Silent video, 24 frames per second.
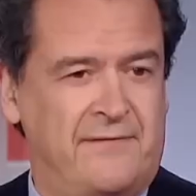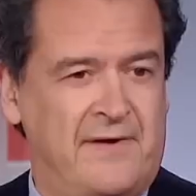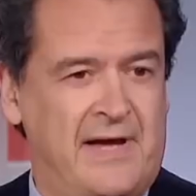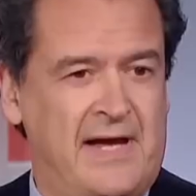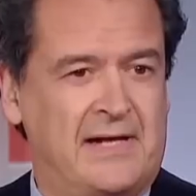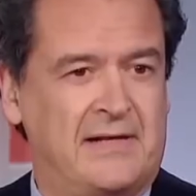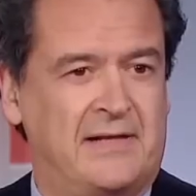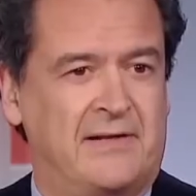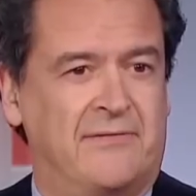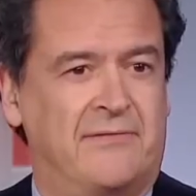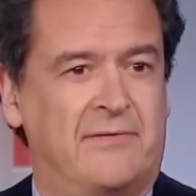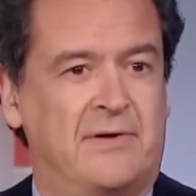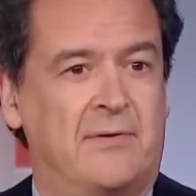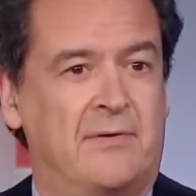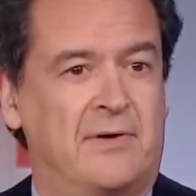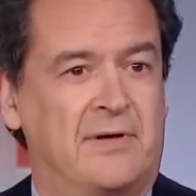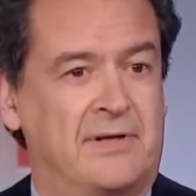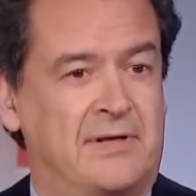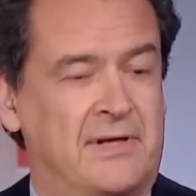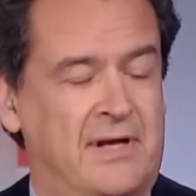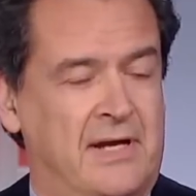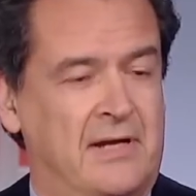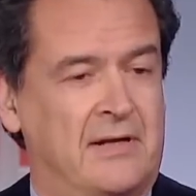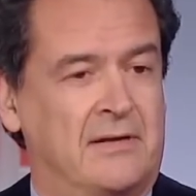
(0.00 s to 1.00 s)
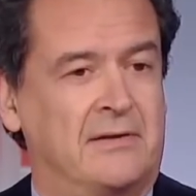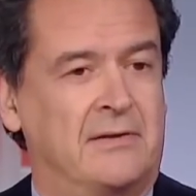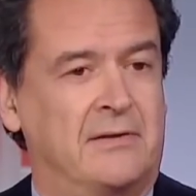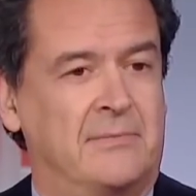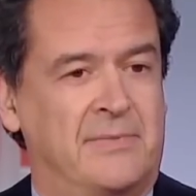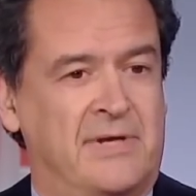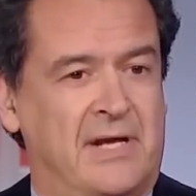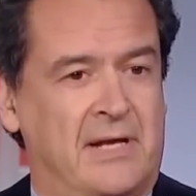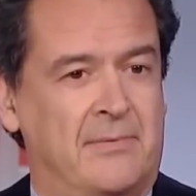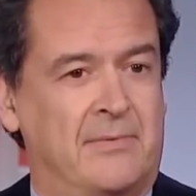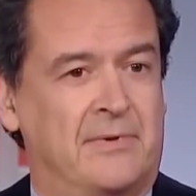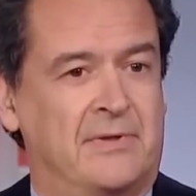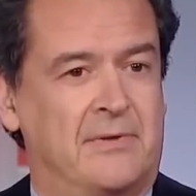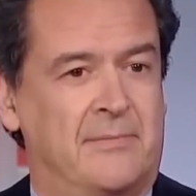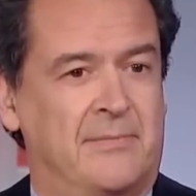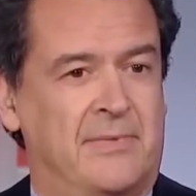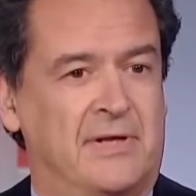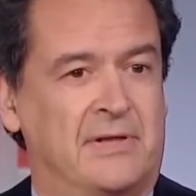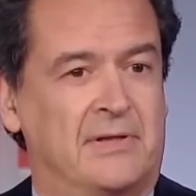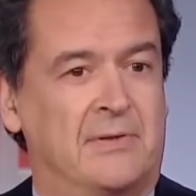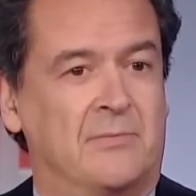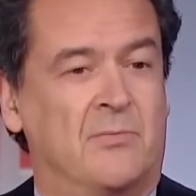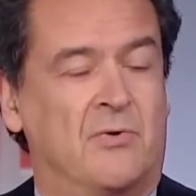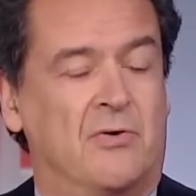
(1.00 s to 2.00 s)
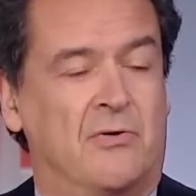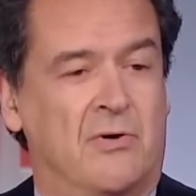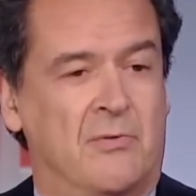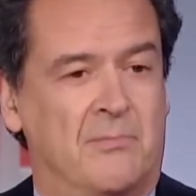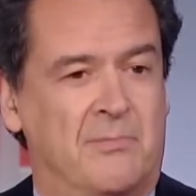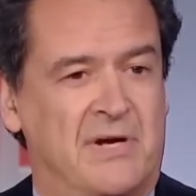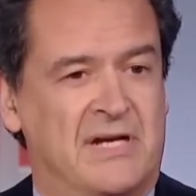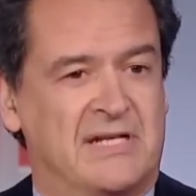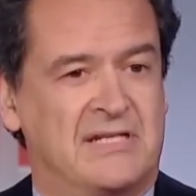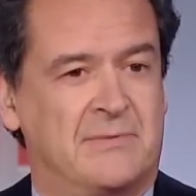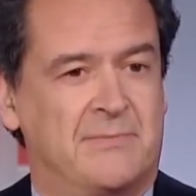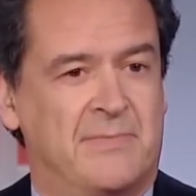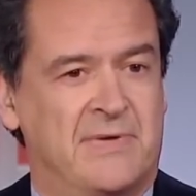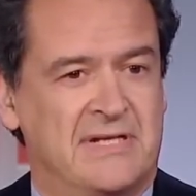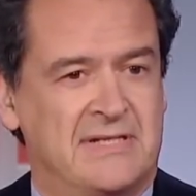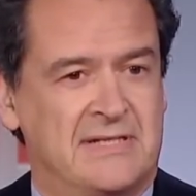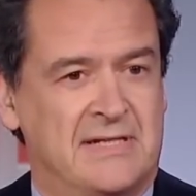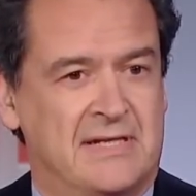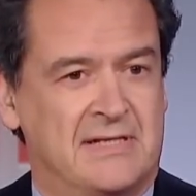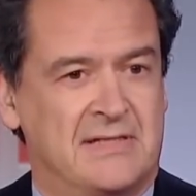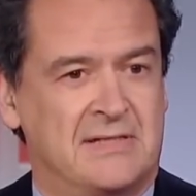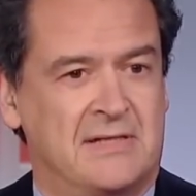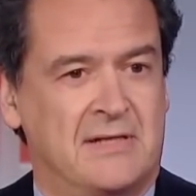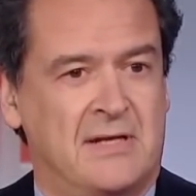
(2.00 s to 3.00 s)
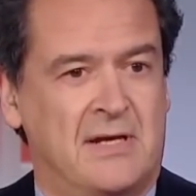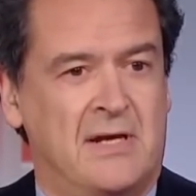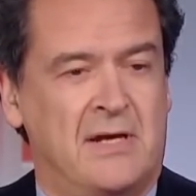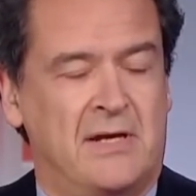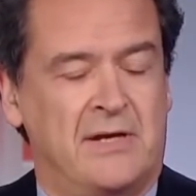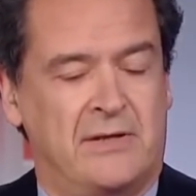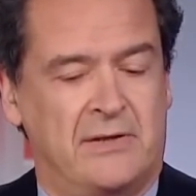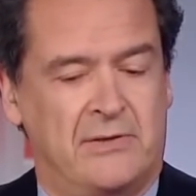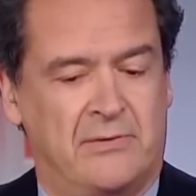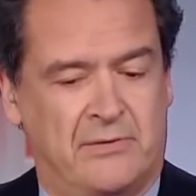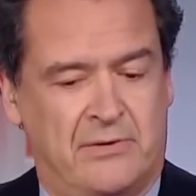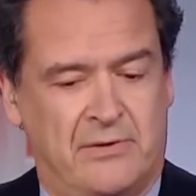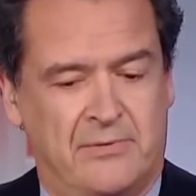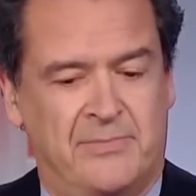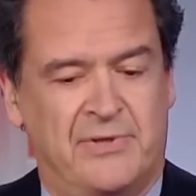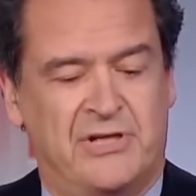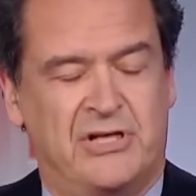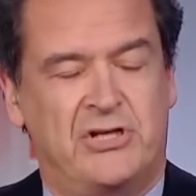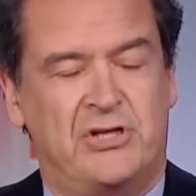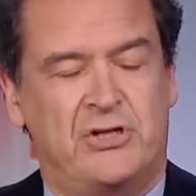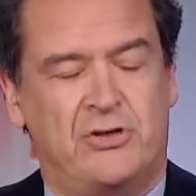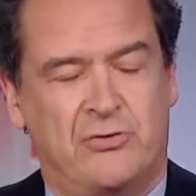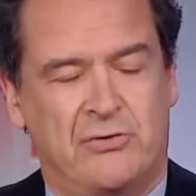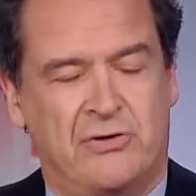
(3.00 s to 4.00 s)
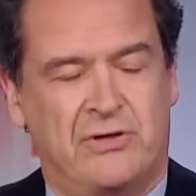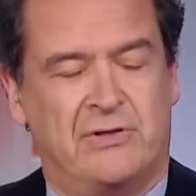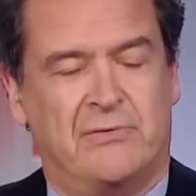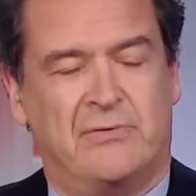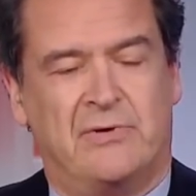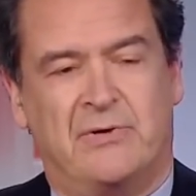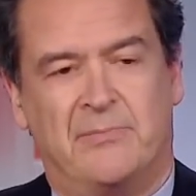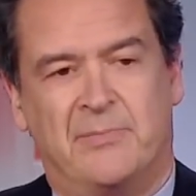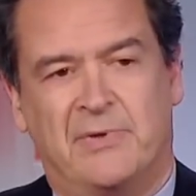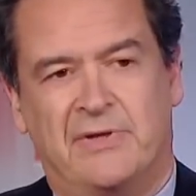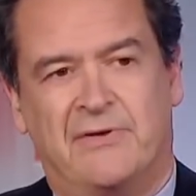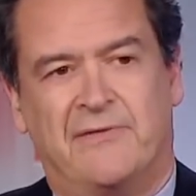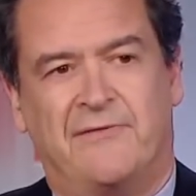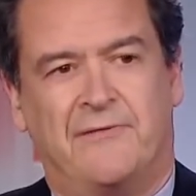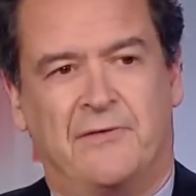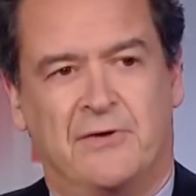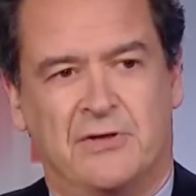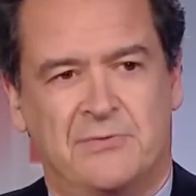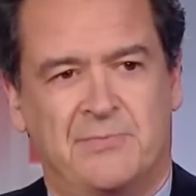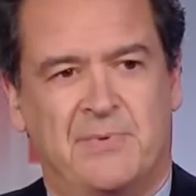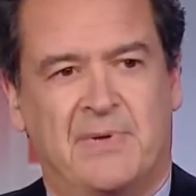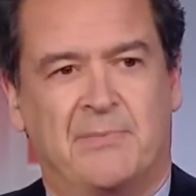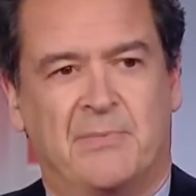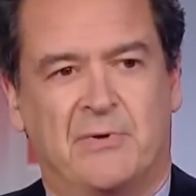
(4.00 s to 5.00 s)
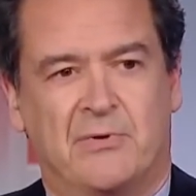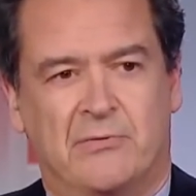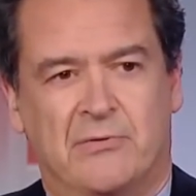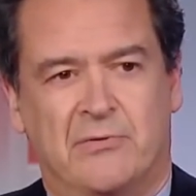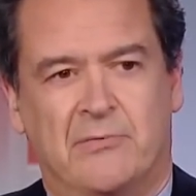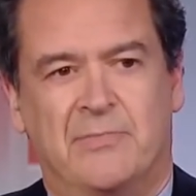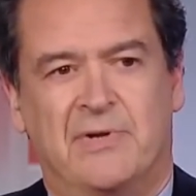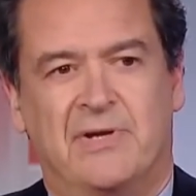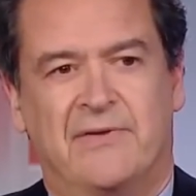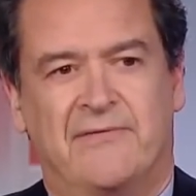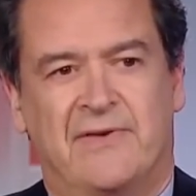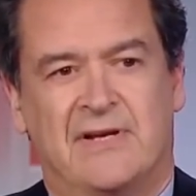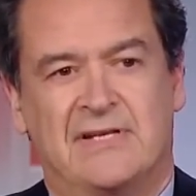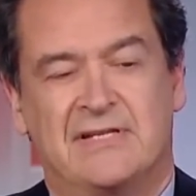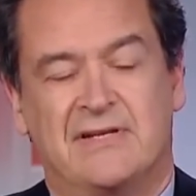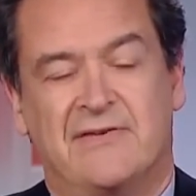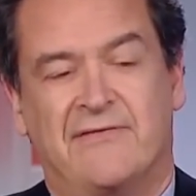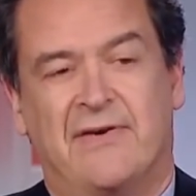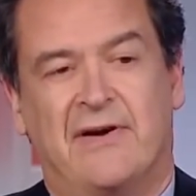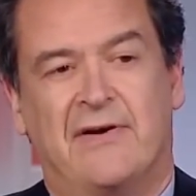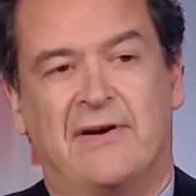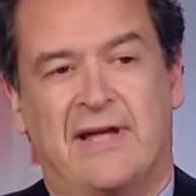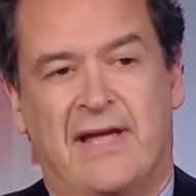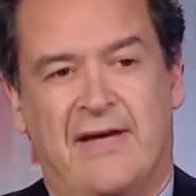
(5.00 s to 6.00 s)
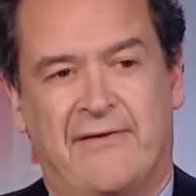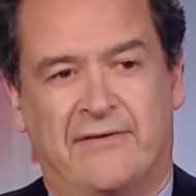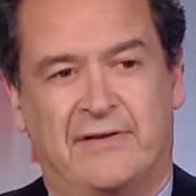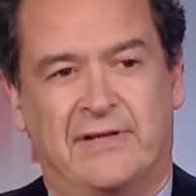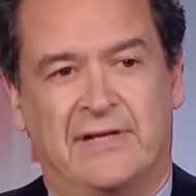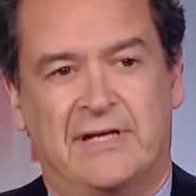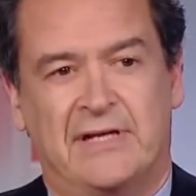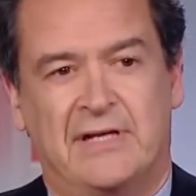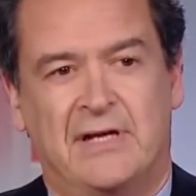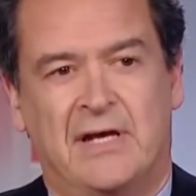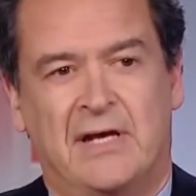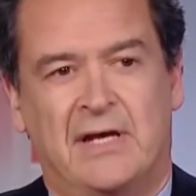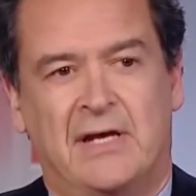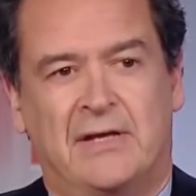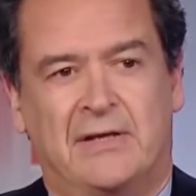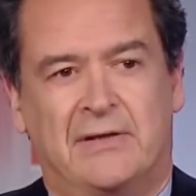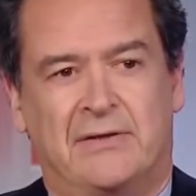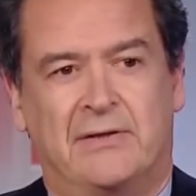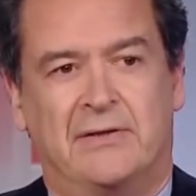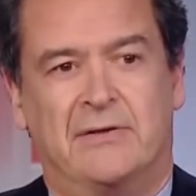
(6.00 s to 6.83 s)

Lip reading: And, in fact, if we were entitled to be able to build a more robust business, you could be sure that we would be the first people who would be investing very heavily